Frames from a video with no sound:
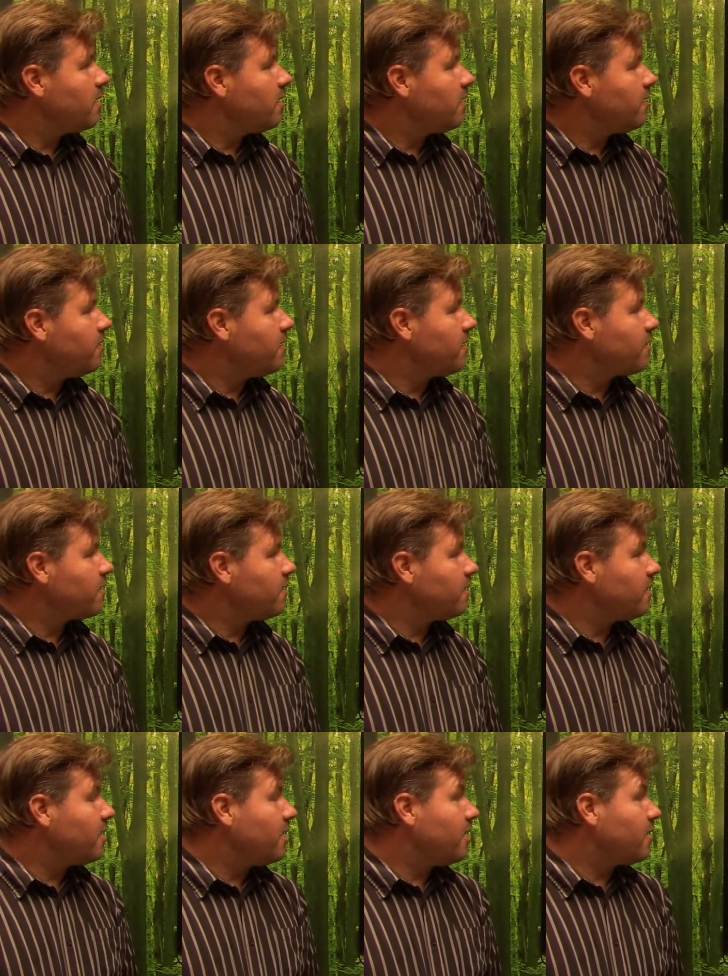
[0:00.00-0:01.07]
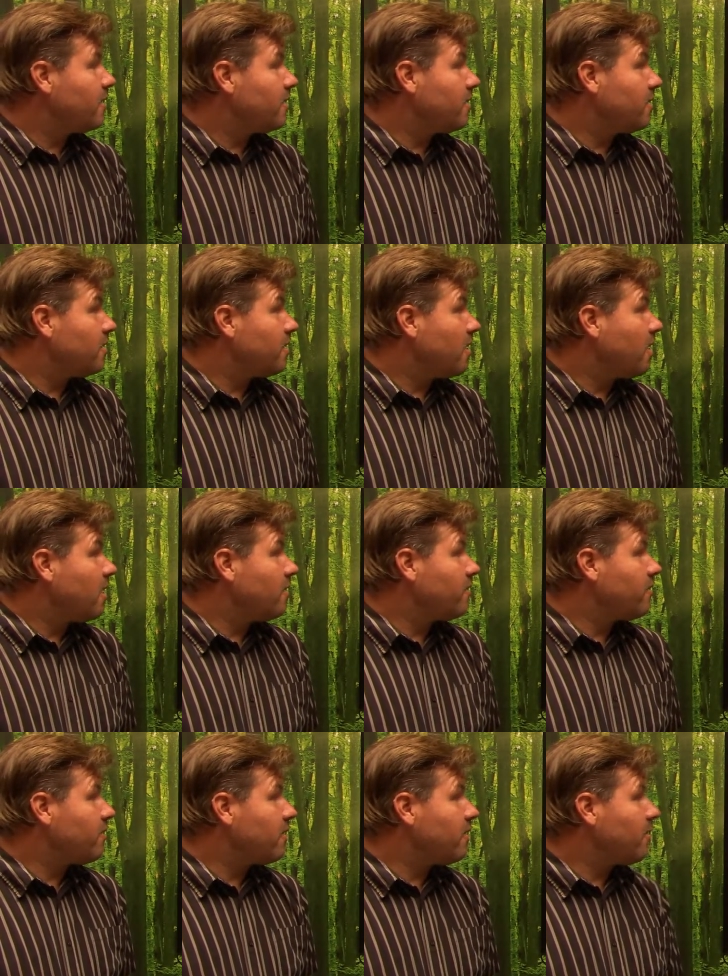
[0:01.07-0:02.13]
This can
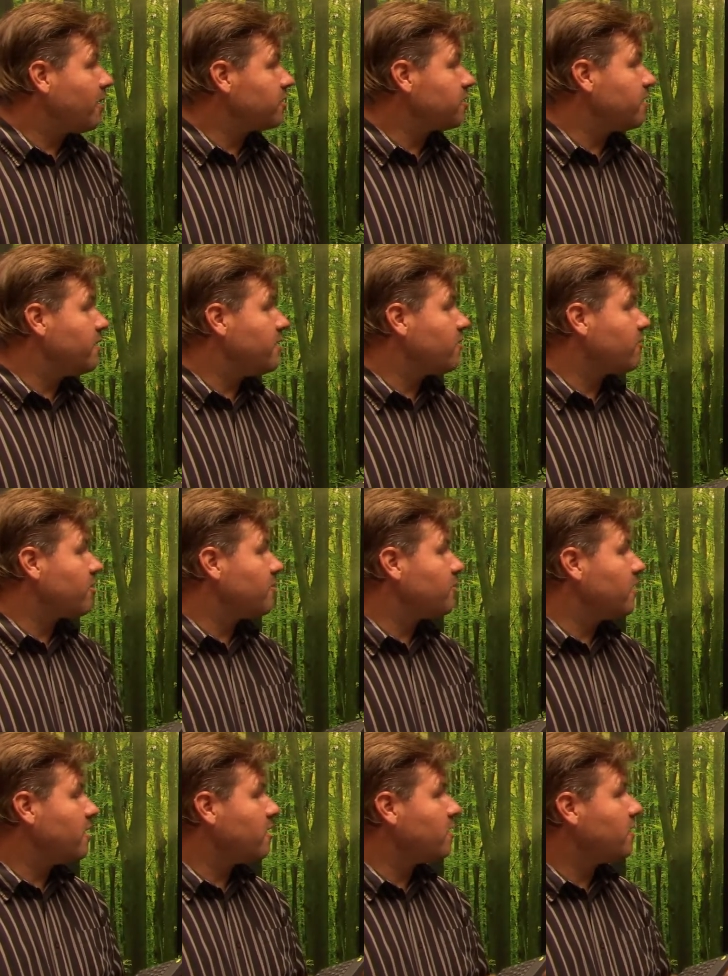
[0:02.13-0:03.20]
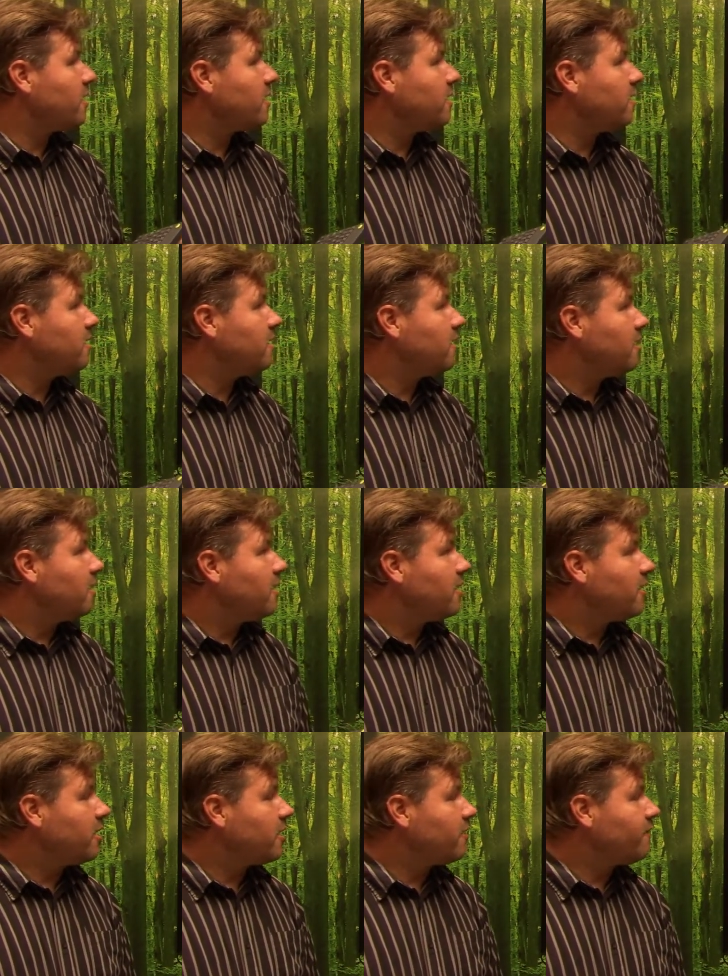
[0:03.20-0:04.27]
cause, actually these are some things that can
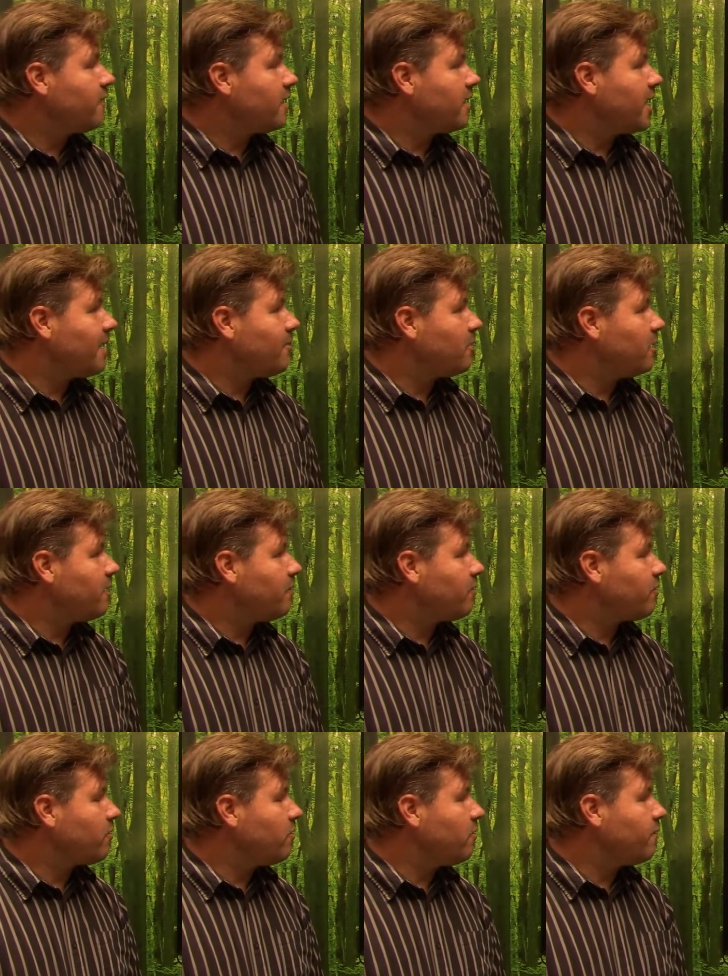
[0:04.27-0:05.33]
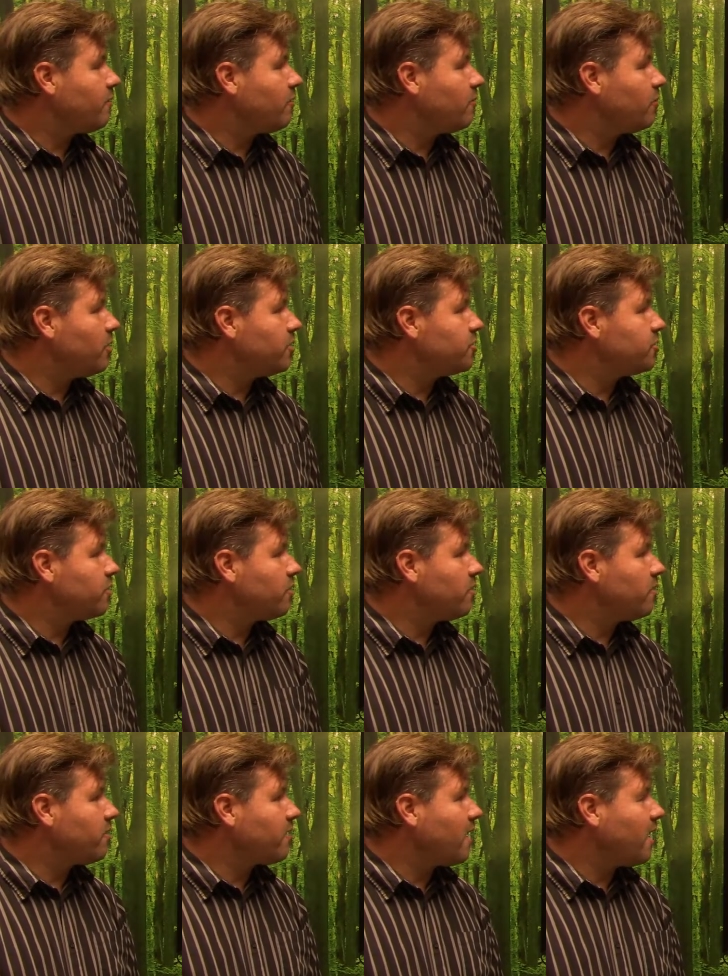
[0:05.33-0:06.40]
affect GABA levels. So if your blood sugar
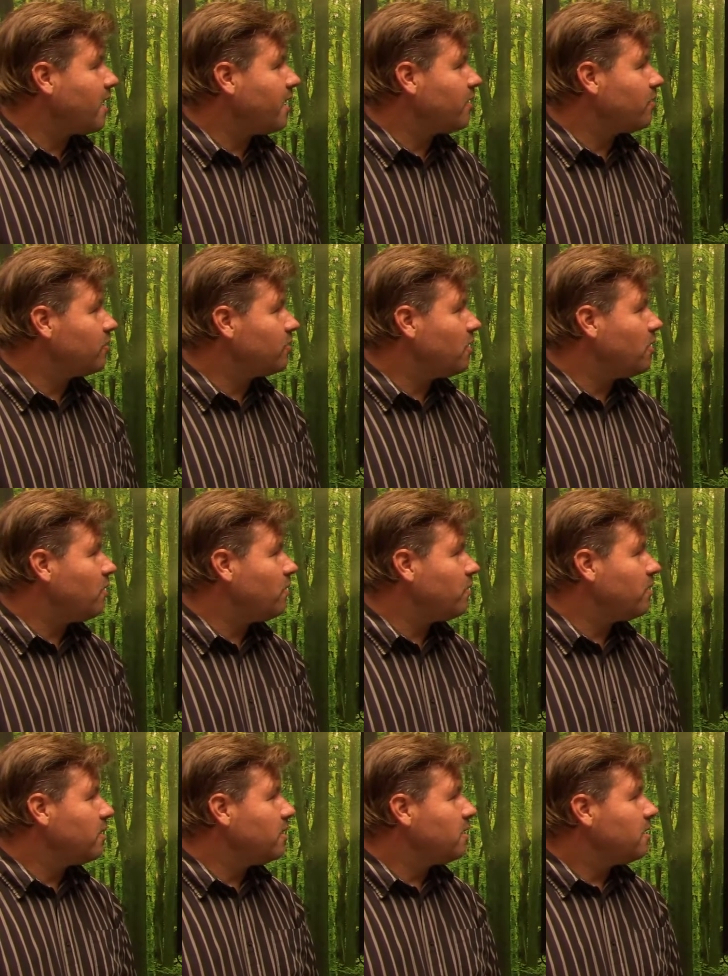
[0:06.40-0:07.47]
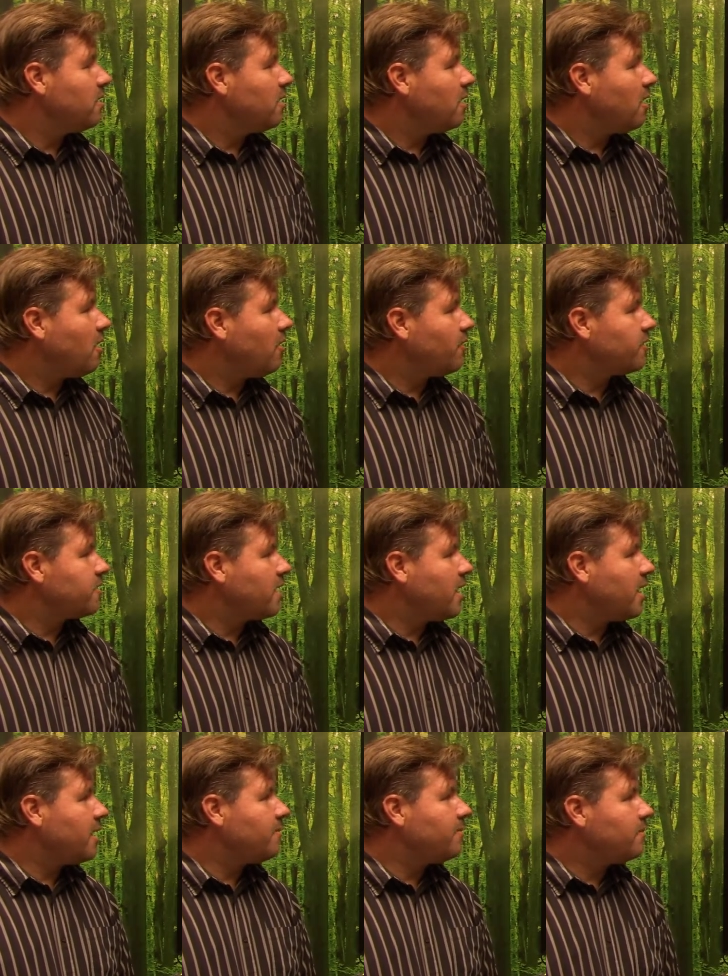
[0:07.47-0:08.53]
is high or low all the
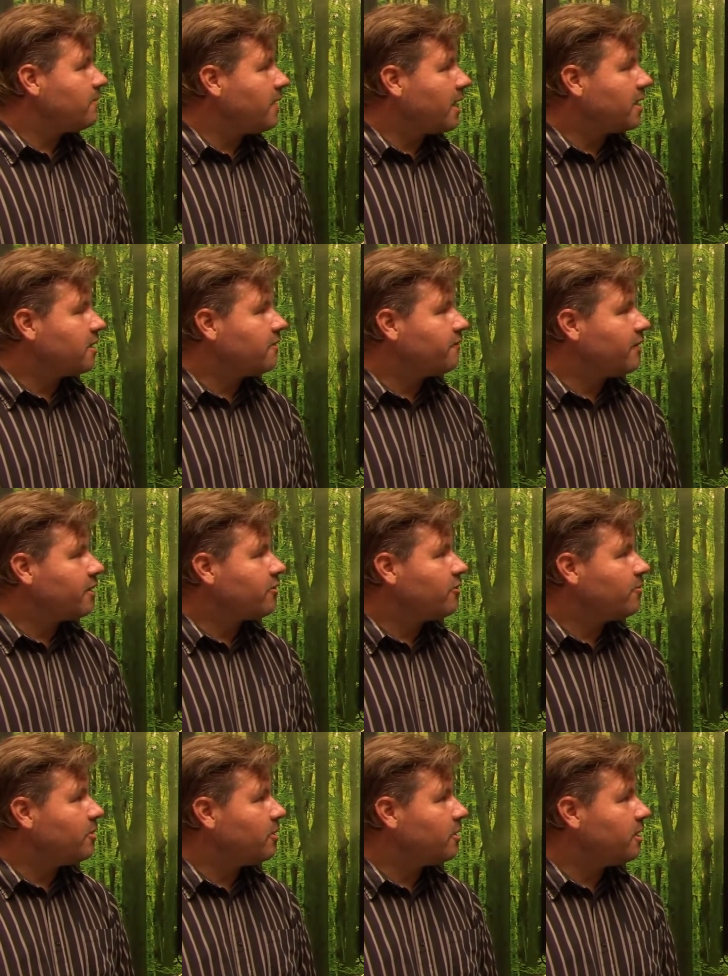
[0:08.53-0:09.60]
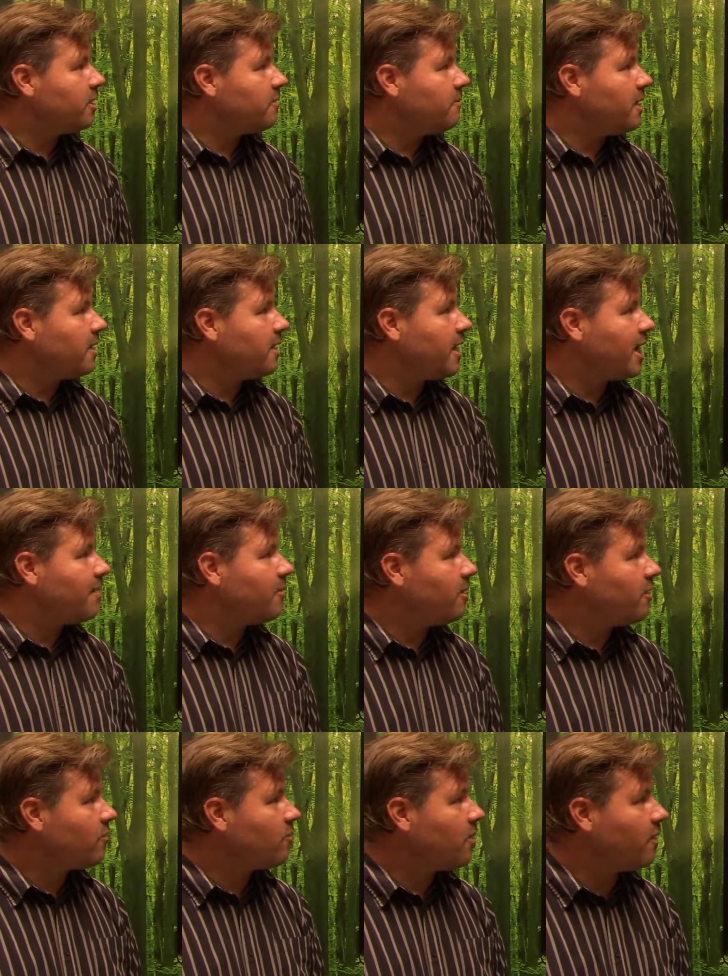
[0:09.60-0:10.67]
time, that can affect your ability to make GABA
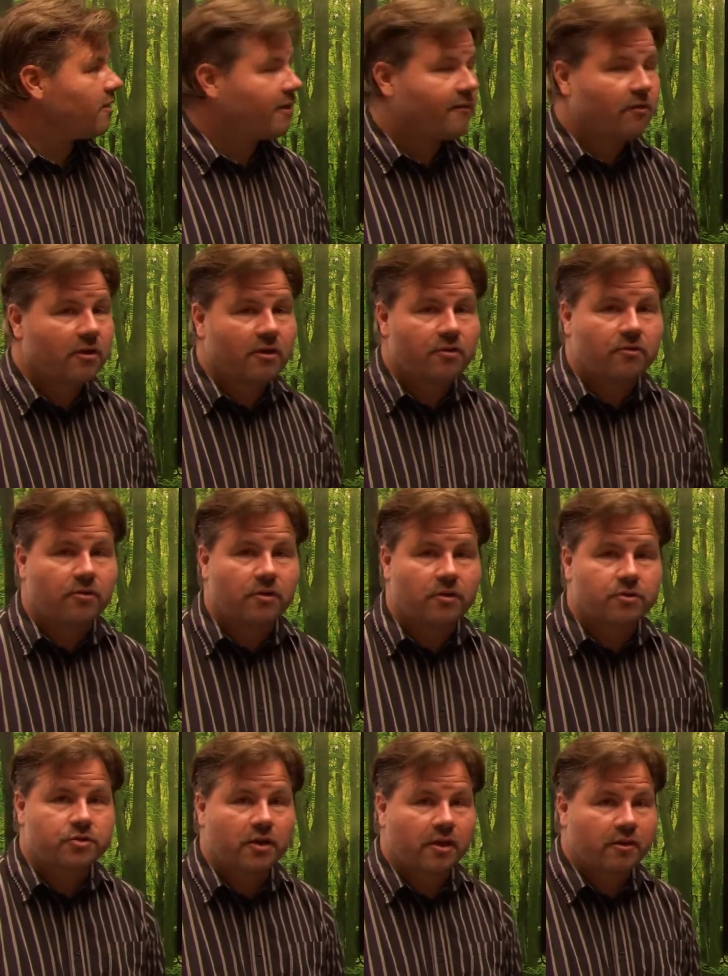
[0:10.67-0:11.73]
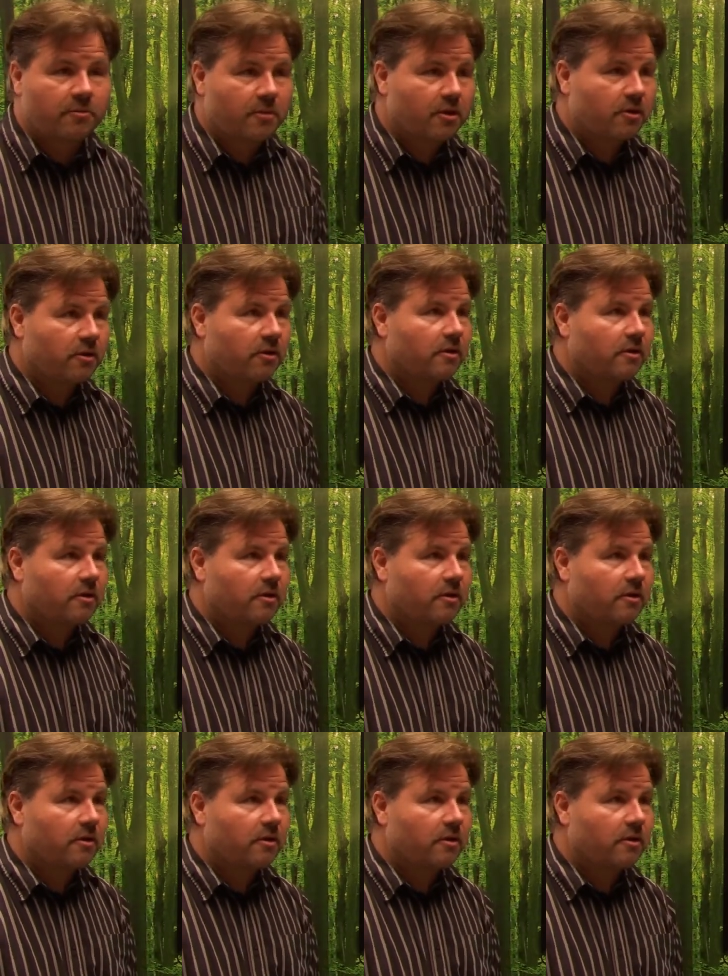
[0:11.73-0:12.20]
as well as every other neurotransmitter.